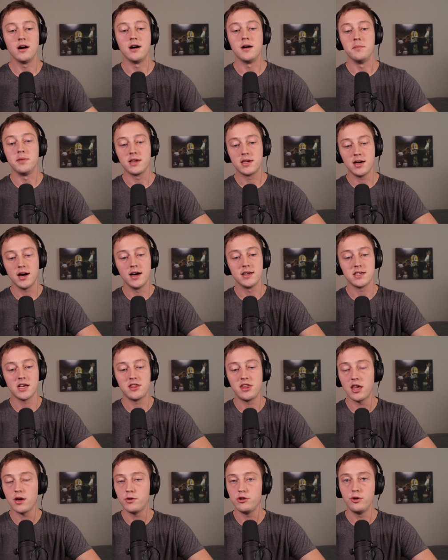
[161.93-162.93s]
Because I
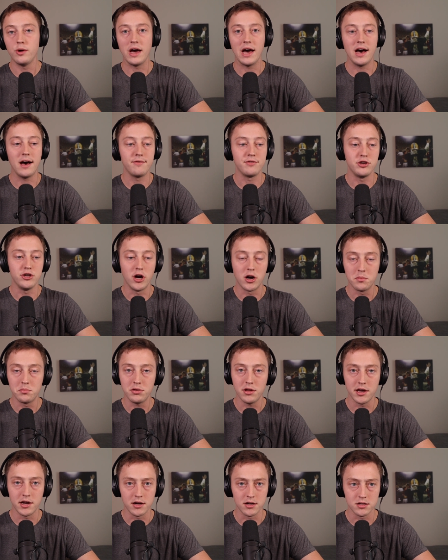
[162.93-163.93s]
think when you have young
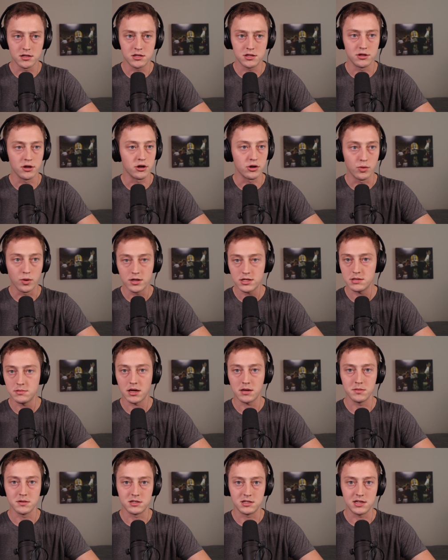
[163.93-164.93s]
players, they're going to
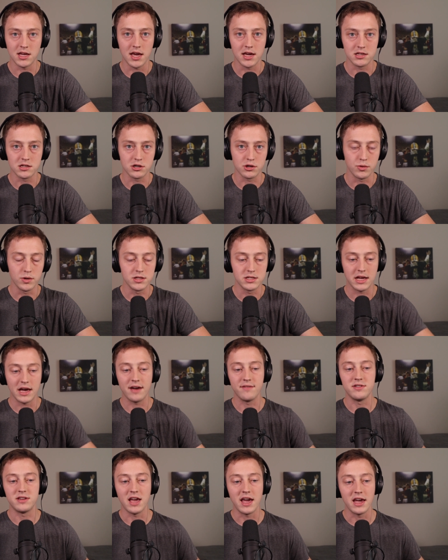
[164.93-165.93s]
make mistakes. They're going to
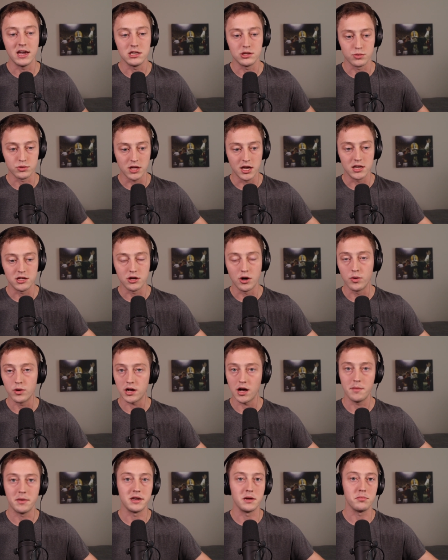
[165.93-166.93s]
have days where they don't
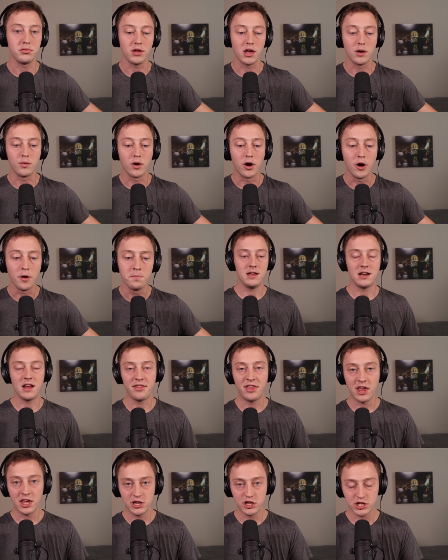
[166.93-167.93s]
come in and play well. And I
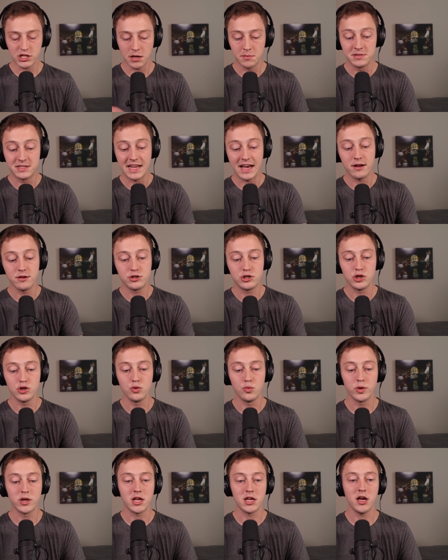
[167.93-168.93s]
think it just comes down to
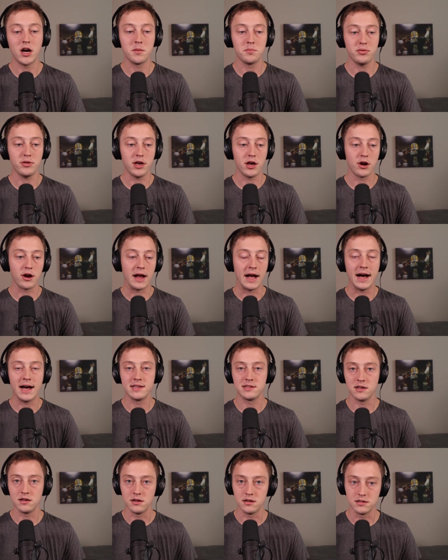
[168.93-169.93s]
when a young player
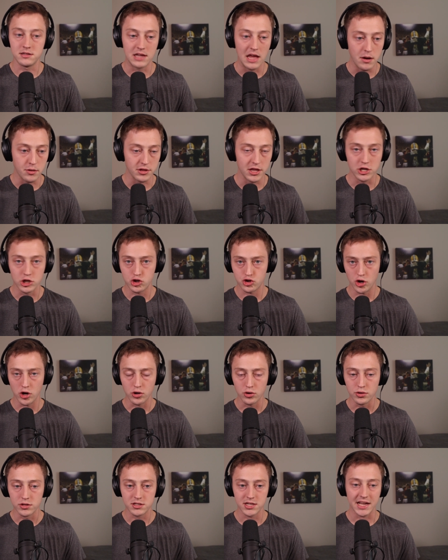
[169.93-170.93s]
has a day where they
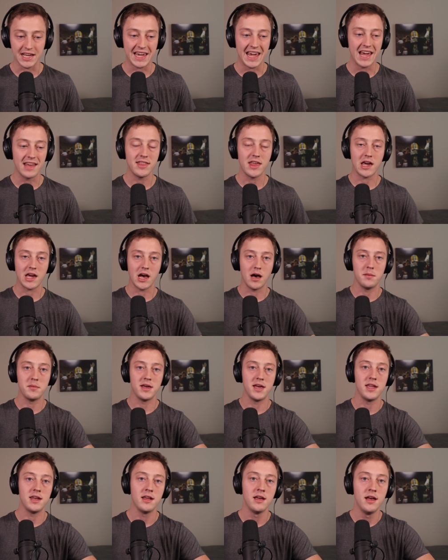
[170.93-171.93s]
struggle. It's like, can they come
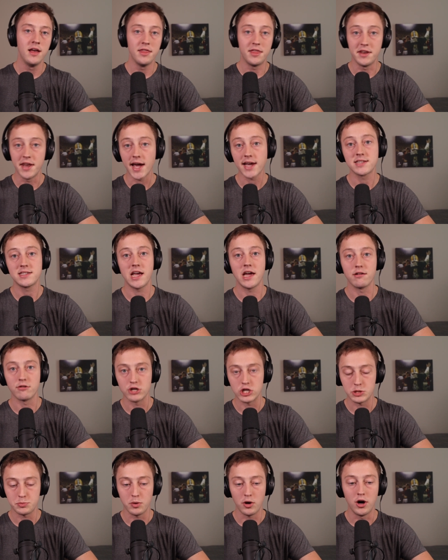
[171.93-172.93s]
in the next day and
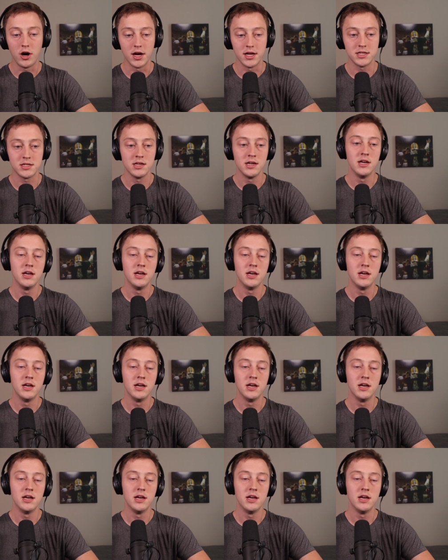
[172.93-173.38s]
respond,